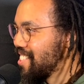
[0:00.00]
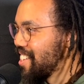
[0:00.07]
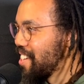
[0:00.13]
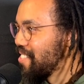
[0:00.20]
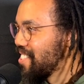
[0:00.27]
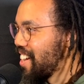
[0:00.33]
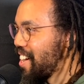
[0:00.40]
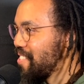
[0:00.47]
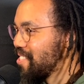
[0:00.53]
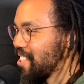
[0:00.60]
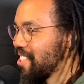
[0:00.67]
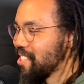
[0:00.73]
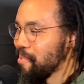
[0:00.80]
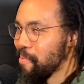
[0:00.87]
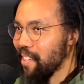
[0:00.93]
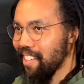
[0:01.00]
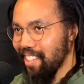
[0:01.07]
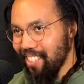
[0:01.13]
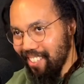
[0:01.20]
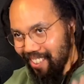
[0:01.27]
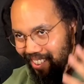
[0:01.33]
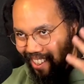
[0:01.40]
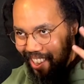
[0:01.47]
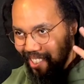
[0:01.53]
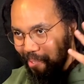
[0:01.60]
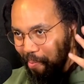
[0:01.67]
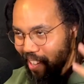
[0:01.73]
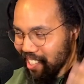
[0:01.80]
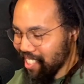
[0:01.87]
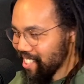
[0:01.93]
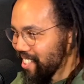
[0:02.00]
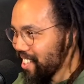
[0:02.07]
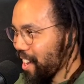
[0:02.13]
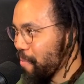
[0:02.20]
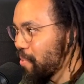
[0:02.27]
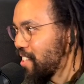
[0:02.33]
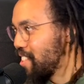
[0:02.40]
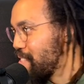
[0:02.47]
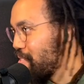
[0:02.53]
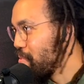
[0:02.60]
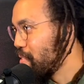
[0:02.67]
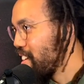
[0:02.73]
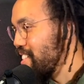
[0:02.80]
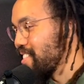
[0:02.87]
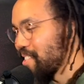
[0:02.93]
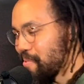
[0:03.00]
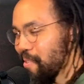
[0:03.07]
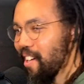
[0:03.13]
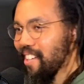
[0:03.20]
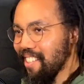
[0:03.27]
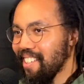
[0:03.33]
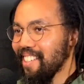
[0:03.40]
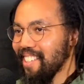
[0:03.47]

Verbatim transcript: at the same time, so it's a bit headspace is in a couple of different places, but